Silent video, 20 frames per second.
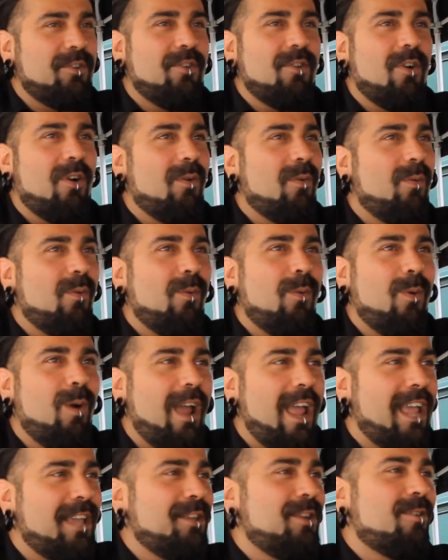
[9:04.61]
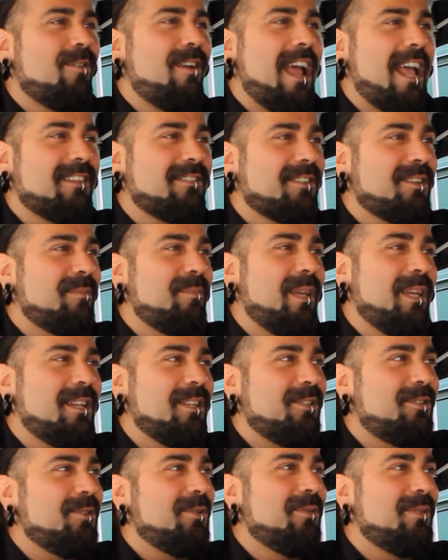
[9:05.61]
no way you're asking me
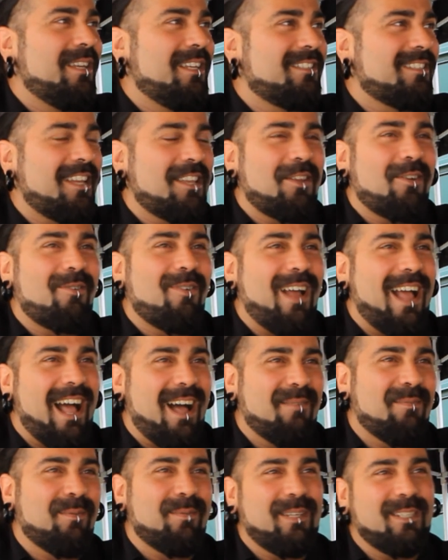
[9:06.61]
to do this on your album.